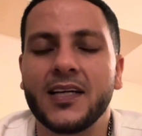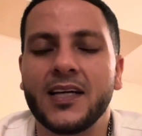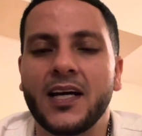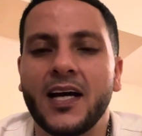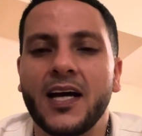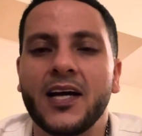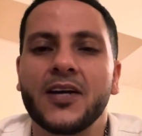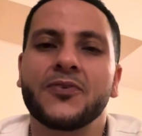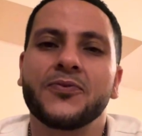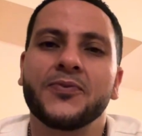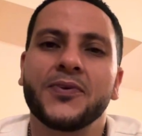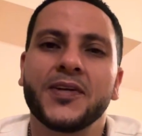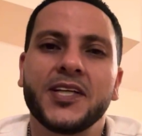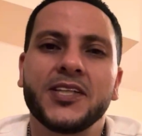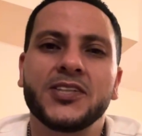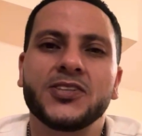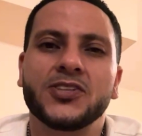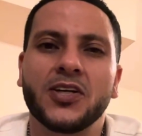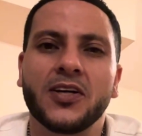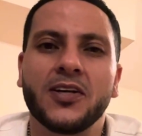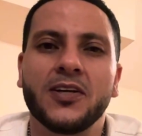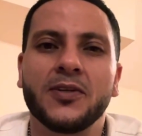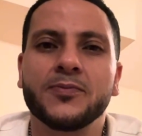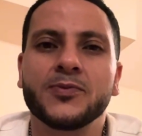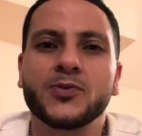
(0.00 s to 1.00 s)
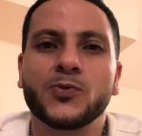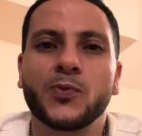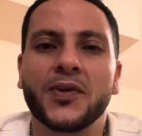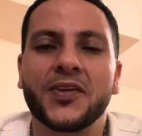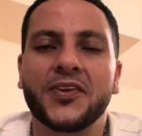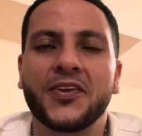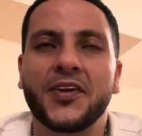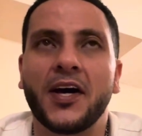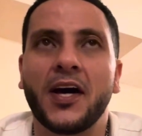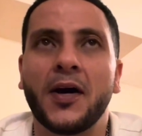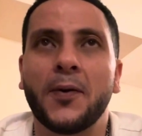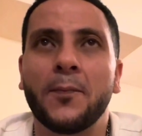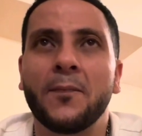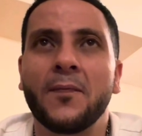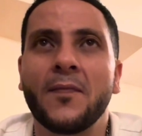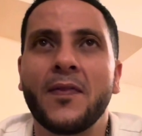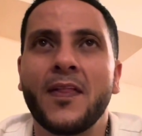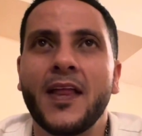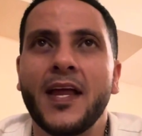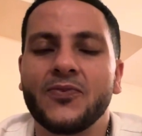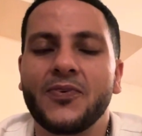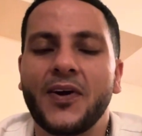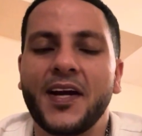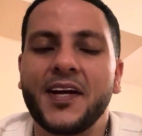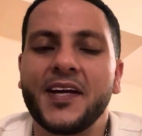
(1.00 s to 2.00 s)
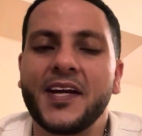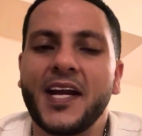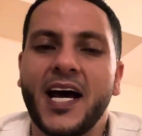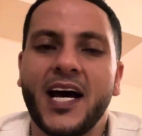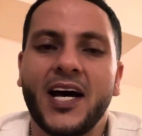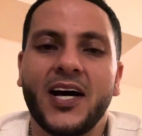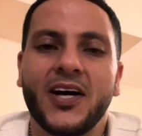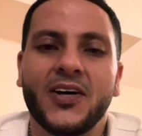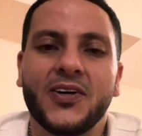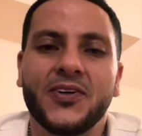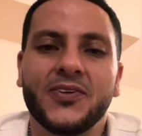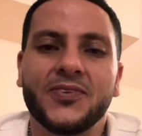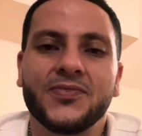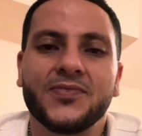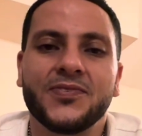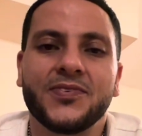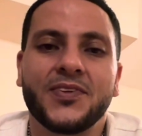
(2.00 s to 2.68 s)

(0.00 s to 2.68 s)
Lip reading: agreed terms with them. Right now,